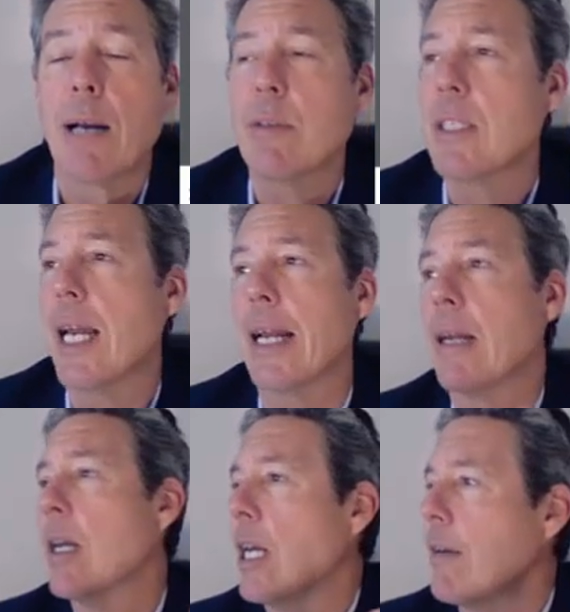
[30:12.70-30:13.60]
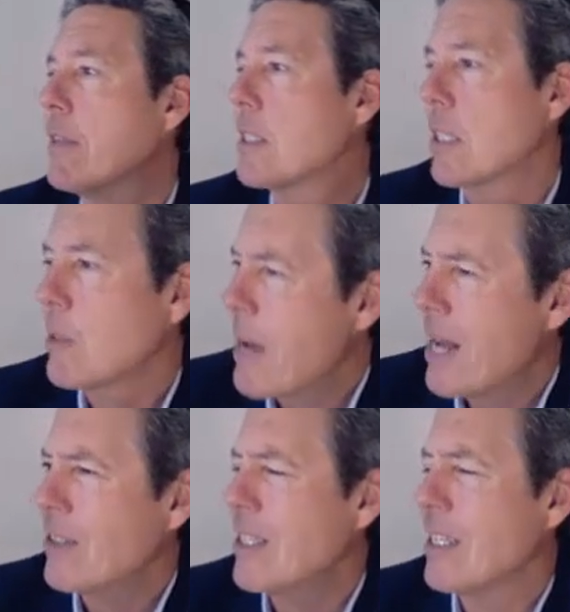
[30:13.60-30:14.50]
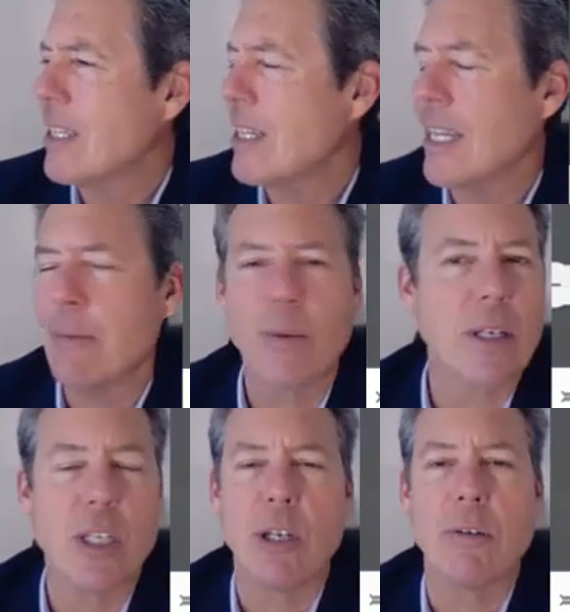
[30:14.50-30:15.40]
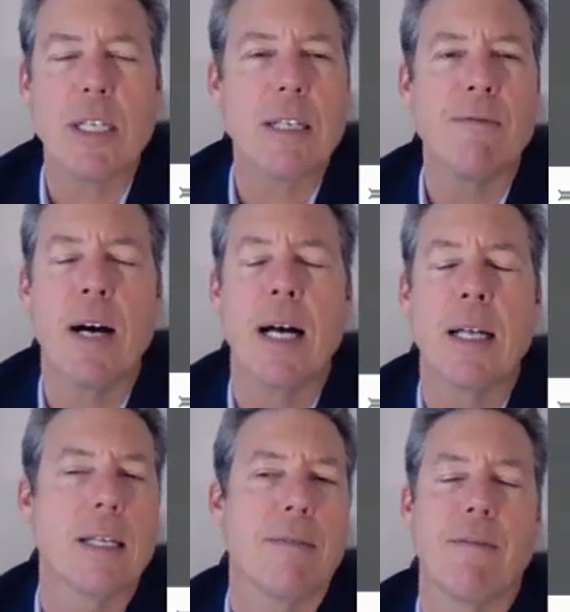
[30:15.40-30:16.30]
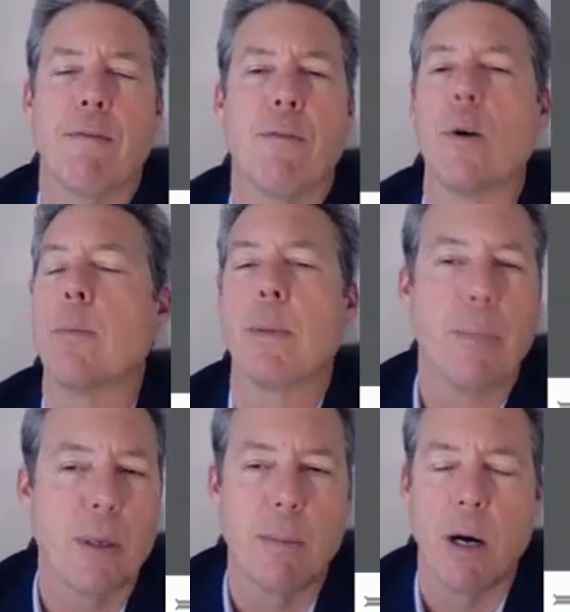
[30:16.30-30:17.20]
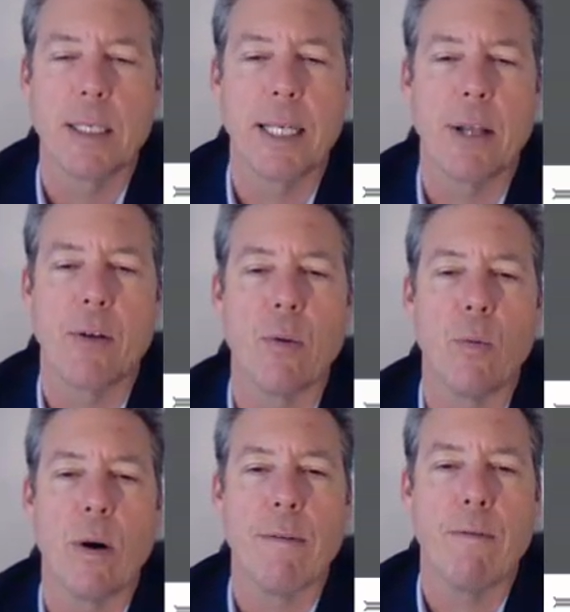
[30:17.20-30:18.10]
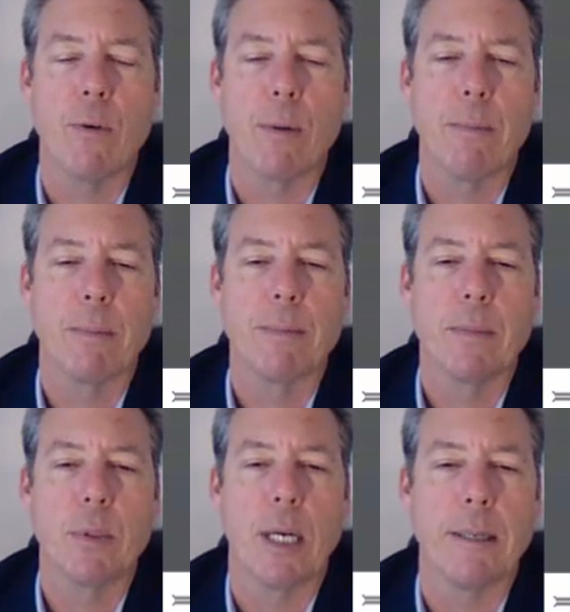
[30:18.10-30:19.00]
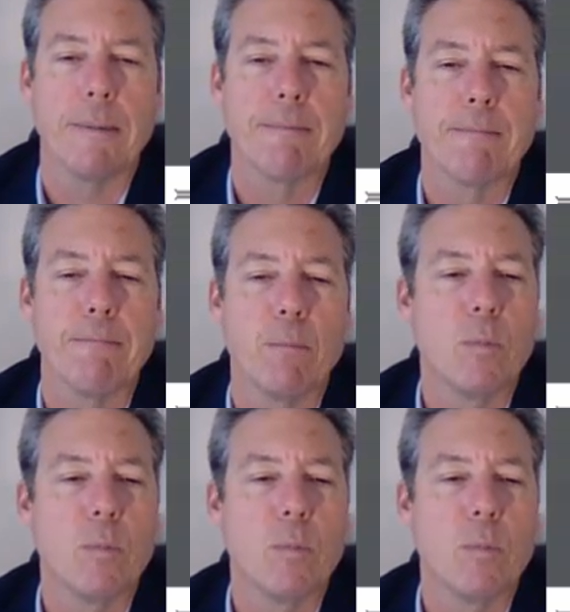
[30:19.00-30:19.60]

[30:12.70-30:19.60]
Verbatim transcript: Just like I was saying, if it's the spouse and the intending immigrant, you don't need to file in a different form. You put them all together in the one form. Right?